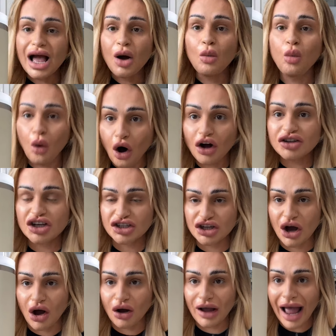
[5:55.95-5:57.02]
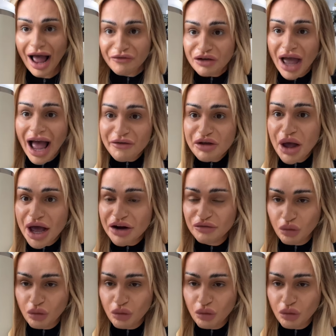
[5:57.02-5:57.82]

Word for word: WaterTok. Have you have you heard of